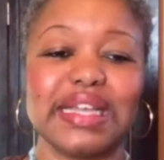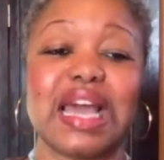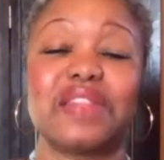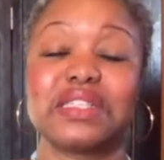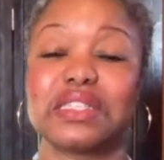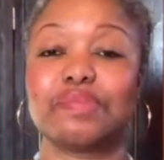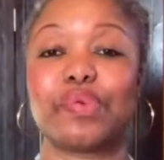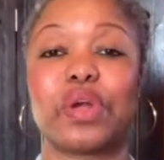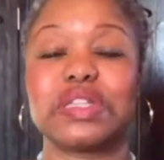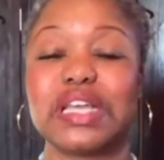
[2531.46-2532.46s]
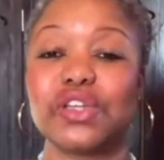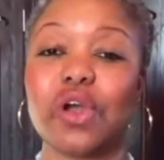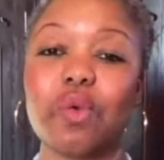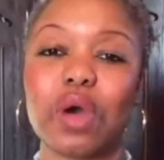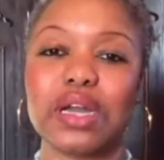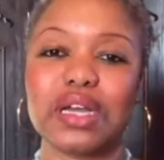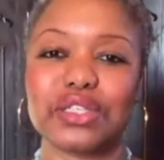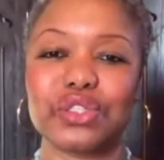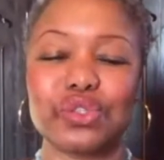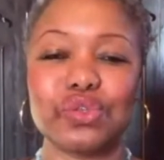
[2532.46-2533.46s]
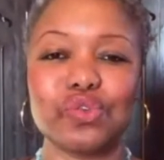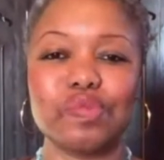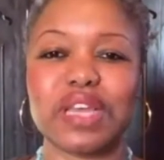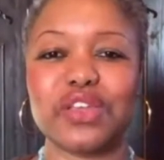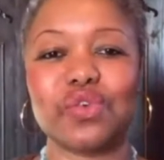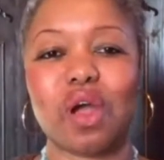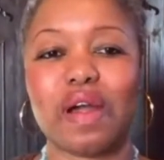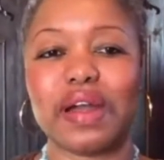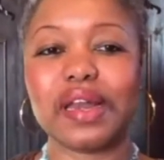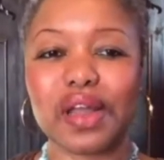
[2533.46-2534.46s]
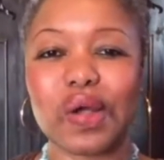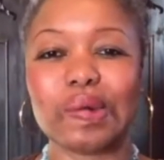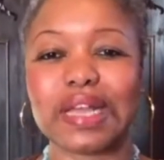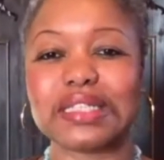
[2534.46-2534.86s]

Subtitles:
Yeah, this is important, that you don't want to assume that you already know.